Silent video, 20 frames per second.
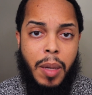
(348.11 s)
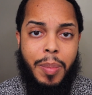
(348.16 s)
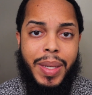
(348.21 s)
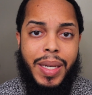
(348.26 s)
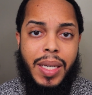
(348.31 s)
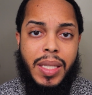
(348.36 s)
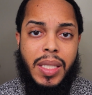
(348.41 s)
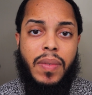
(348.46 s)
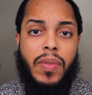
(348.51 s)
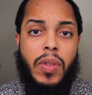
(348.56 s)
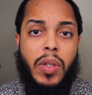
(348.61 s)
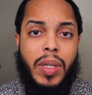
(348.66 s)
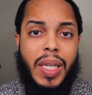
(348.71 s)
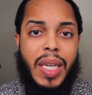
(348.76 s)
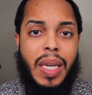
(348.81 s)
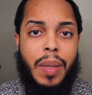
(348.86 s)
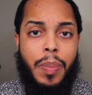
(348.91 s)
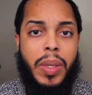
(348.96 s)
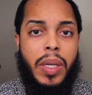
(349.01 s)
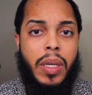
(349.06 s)
Because if you're
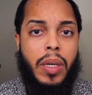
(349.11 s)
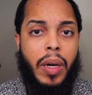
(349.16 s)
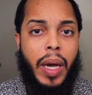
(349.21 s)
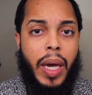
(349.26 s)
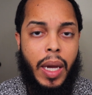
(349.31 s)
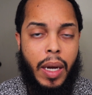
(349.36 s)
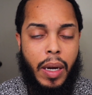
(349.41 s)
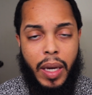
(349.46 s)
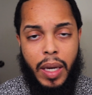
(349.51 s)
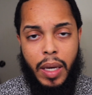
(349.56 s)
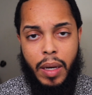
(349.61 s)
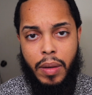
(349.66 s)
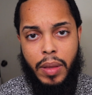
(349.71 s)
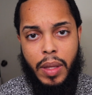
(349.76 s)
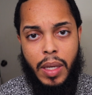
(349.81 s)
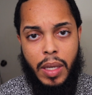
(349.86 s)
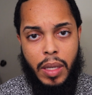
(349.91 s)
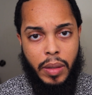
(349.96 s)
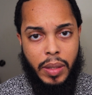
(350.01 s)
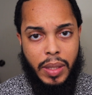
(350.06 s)
keeping your hair
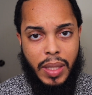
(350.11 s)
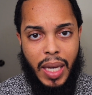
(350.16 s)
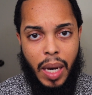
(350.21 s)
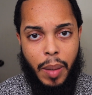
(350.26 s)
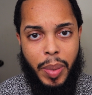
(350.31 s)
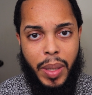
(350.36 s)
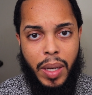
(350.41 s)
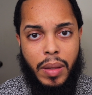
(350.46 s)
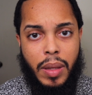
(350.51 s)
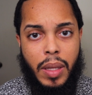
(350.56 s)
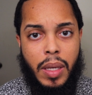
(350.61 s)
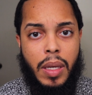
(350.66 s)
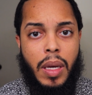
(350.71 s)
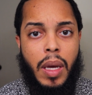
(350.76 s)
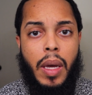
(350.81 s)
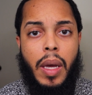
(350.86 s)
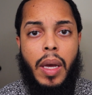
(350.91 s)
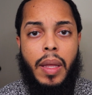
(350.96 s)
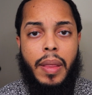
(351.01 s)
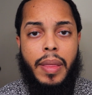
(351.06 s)
healthy and your scalp healthy,